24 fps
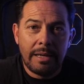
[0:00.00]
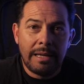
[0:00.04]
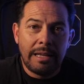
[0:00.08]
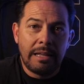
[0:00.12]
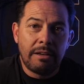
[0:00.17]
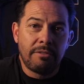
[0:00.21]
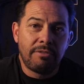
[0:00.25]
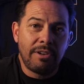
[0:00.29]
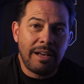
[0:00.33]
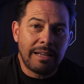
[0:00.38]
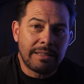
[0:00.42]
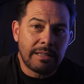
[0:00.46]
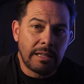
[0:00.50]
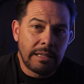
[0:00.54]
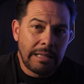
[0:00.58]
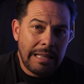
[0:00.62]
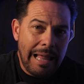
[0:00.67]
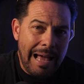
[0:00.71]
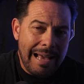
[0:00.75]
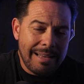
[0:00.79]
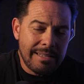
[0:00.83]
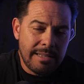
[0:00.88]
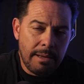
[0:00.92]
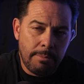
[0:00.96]
In fact, the
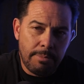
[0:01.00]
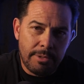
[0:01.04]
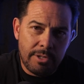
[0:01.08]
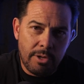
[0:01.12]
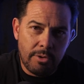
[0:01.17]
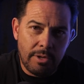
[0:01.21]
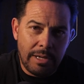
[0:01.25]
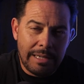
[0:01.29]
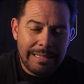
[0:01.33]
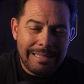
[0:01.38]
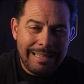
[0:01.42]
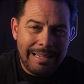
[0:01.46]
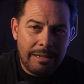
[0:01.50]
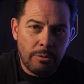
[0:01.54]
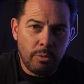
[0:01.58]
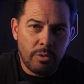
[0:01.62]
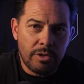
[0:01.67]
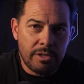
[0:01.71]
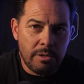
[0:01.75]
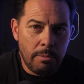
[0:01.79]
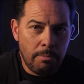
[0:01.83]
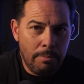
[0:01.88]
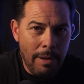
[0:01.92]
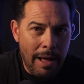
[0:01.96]
last episode I did
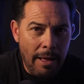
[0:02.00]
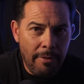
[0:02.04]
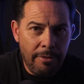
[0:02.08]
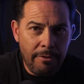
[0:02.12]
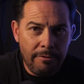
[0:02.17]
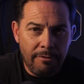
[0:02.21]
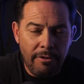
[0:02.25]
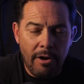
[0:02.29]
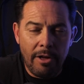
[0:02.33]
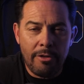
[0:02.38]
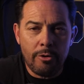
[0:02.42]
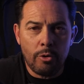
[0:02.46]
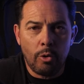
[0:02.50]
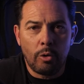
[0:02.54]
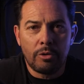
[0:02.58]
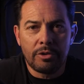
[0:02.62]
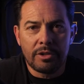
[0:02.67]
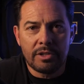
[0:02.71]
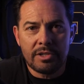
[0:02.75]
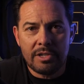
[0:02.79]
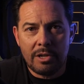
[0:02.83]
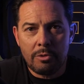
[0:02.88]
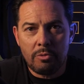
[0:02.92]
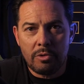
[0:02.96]
was about the
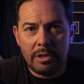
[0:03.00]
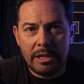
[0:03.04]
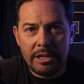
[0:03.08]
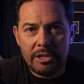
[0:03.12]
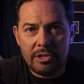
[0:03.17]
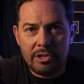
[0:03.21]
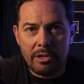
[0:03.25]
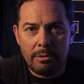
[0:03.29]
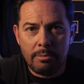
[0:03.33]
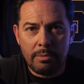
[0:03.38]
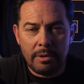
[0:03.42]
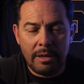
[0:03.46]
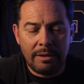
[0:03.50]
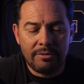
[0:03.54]
father-oldest son relationship,